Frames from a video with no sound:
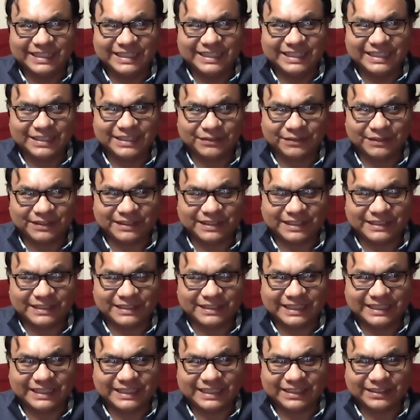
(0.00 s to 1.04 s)

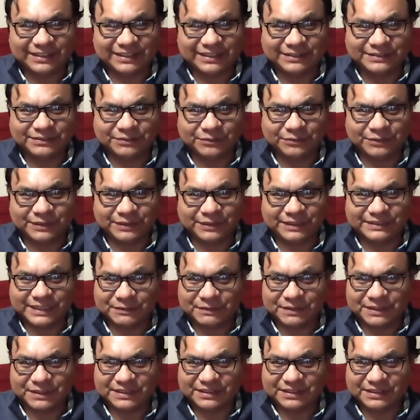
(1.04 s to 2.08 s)
regulates how written
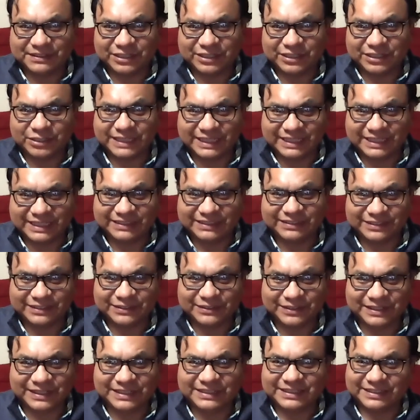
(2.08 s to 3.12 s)
languages are displayed on
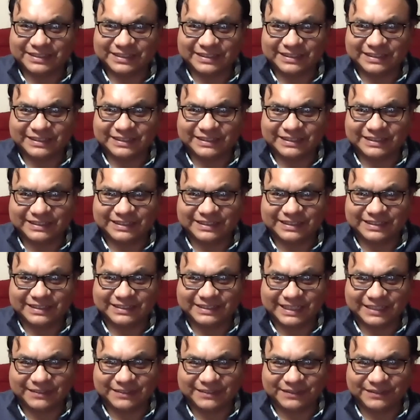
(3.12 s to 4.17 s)
screens and things. So
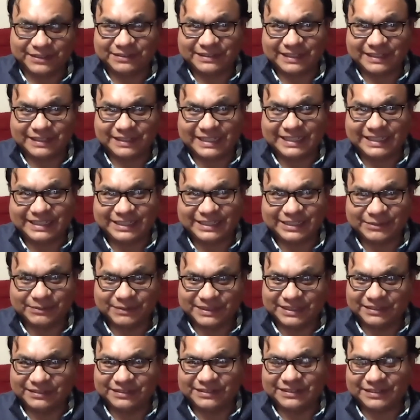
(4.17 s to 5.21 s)
like if you use an ATM, it's
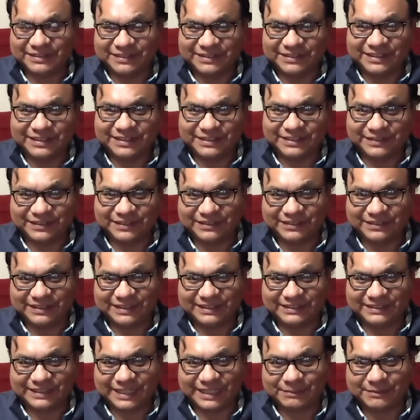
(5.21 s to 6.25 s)
using Unicode. If you're using a
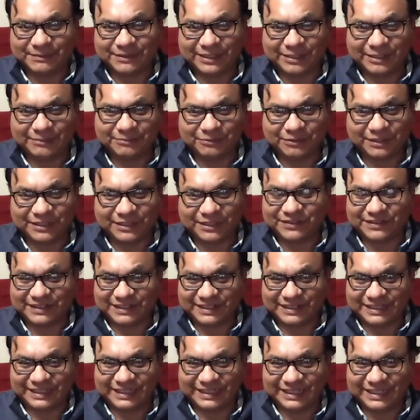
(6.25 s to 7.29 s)
laptop, whatever
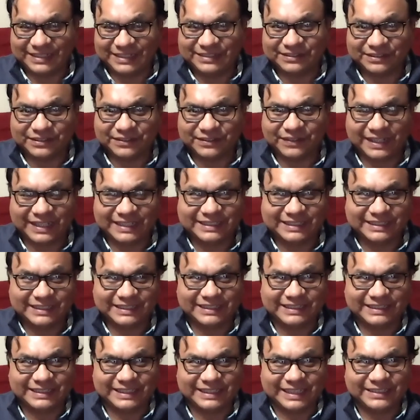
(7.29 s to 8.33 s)
digital device it is
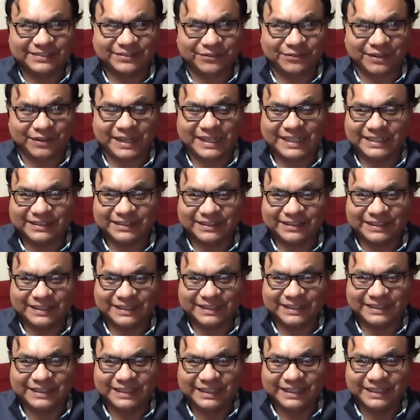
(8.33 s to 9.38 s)
that has writing on it,
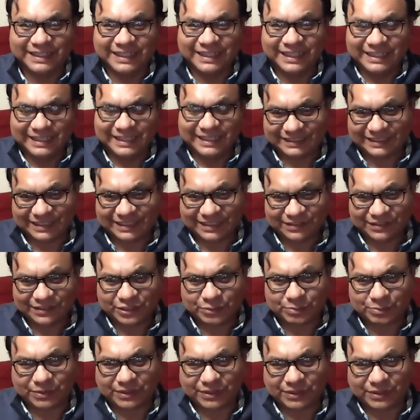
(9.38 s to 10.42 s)
it has to go through this
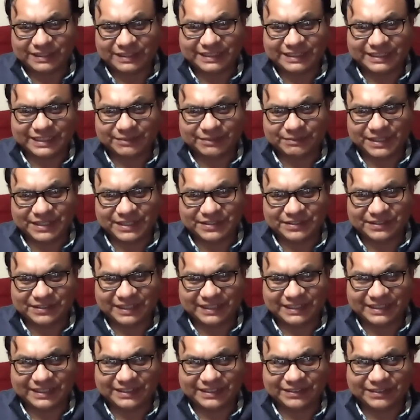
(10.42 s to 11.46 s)
process to make sure that
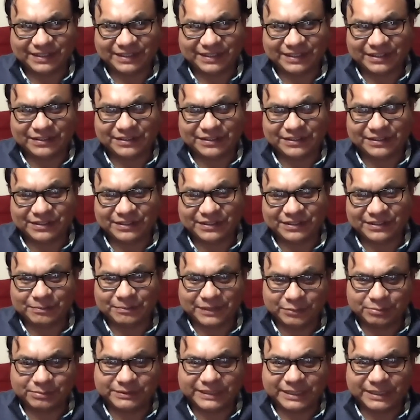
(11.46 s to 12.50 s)
the characters are
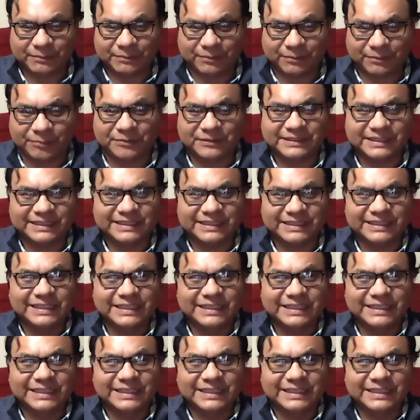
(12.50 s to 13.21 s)
displayed properly.